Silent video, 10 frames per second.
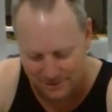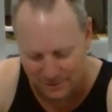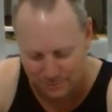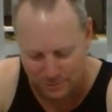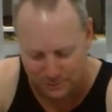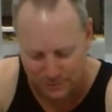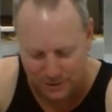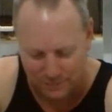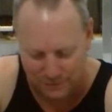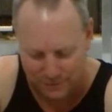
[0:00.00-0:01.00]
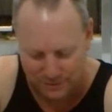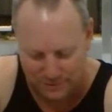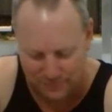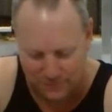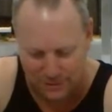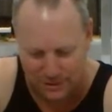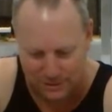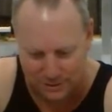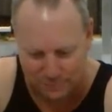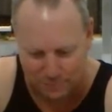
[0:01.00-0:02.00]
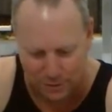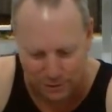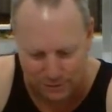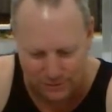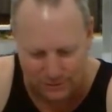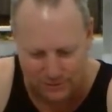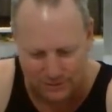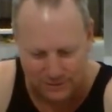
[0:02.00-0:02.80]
You can be forgiven thinking of pirates,